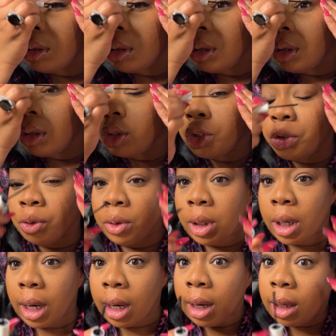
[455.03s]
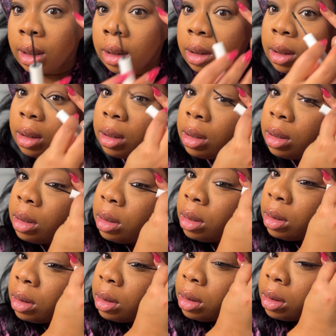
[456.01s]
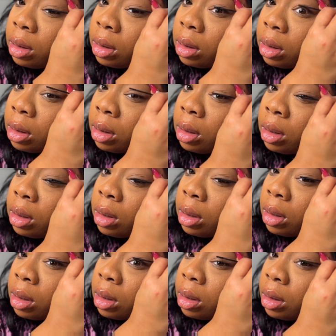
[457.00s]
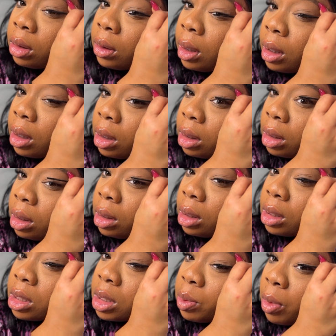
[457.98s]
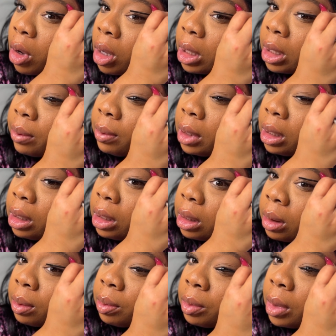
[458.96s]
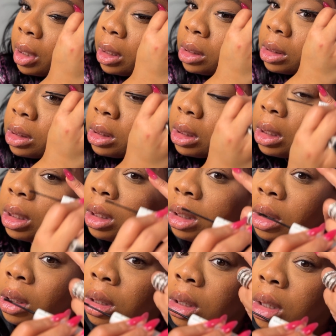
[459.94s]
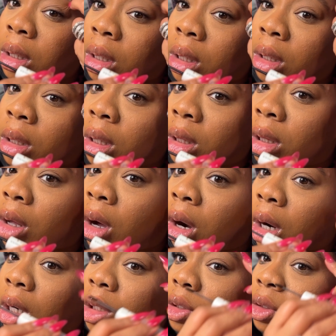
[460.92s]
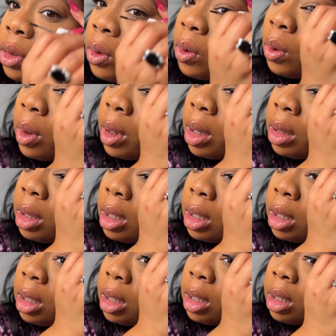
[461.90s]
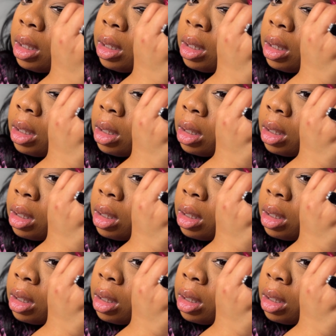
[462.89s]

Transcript: a short eyelid. So I could have did small and medium and just did large on the end.